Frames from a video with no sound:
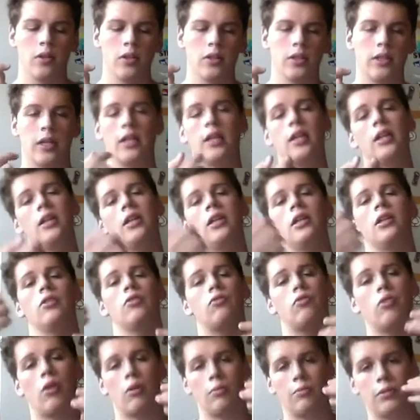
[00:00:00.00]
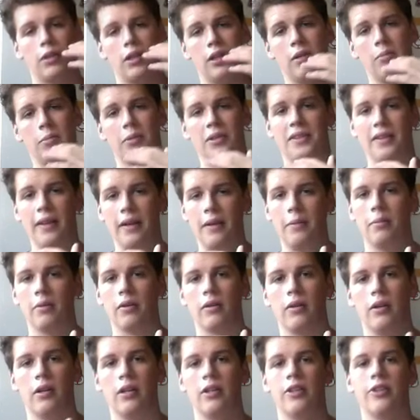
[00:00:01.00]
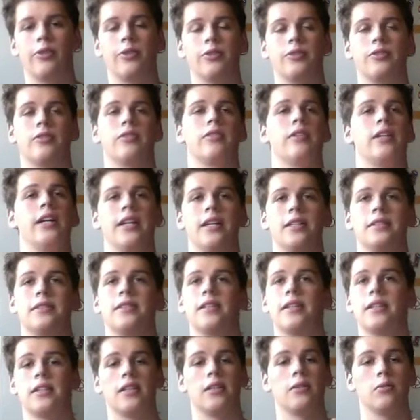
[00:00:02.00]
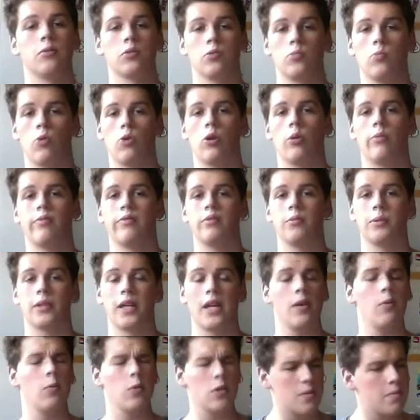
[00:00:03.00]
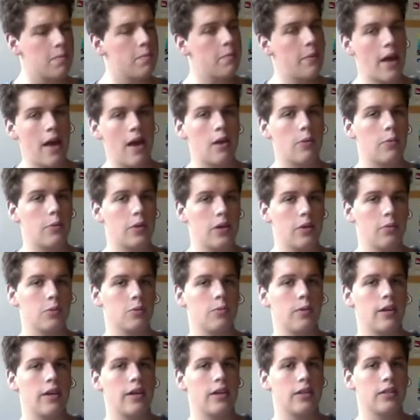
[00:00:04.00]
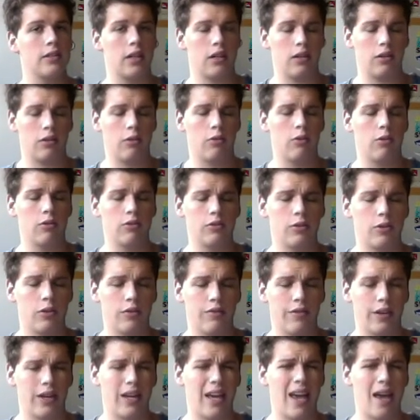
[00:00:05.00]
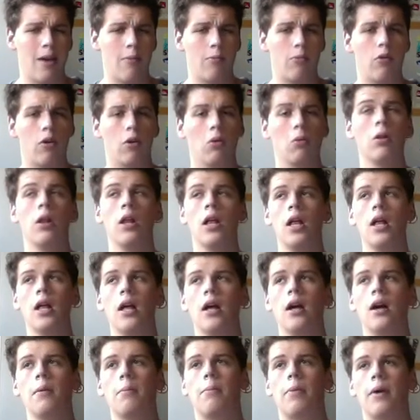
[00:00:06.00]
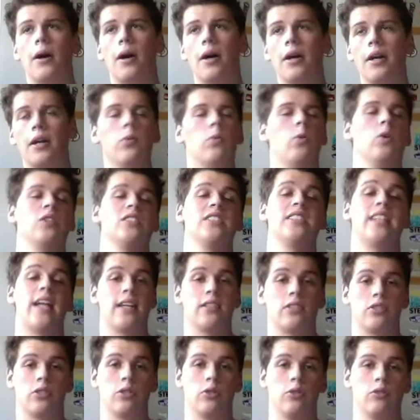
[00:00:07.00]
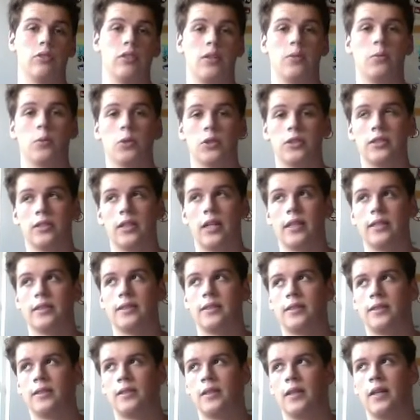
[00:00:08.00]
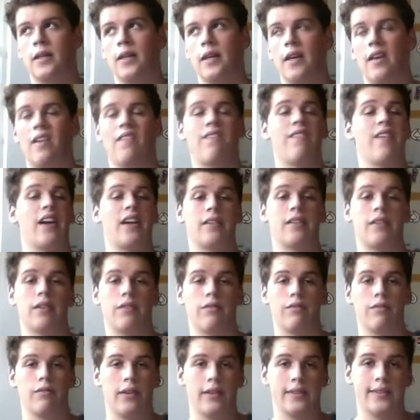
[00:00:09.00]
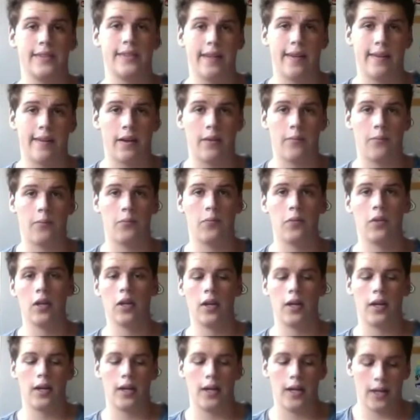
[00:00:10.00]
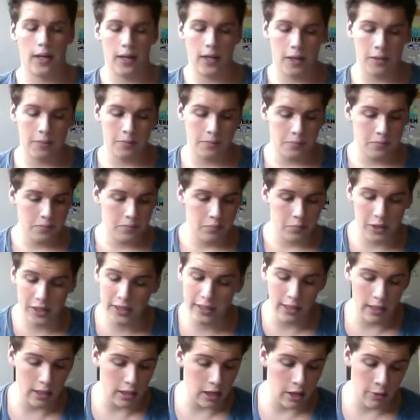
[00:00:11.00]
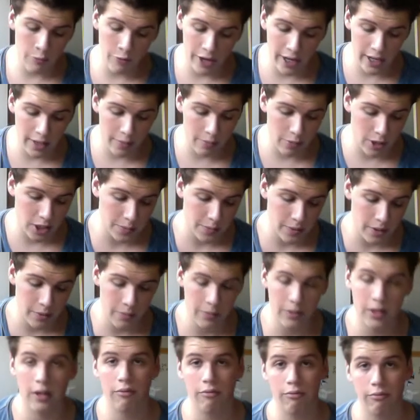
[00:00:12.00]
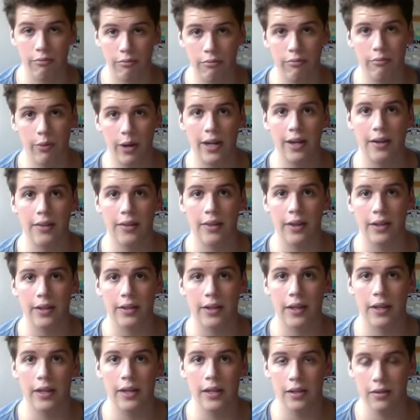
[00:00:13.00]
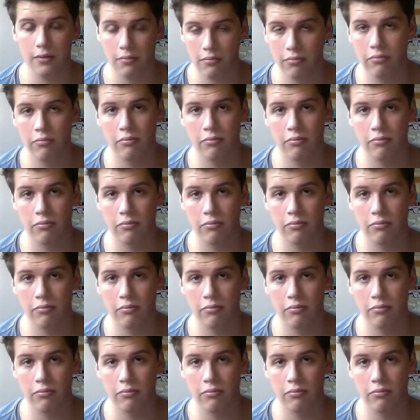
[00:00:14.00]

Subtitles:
then he dropped a little bit deeper, and you could clearly see that he was more comfortable there. He wasn't bad when he was playing sort of a cam role, but he wasn't as good. He wasn't as effective, let's say that. But still, I'm really impressed by him, and I really think that he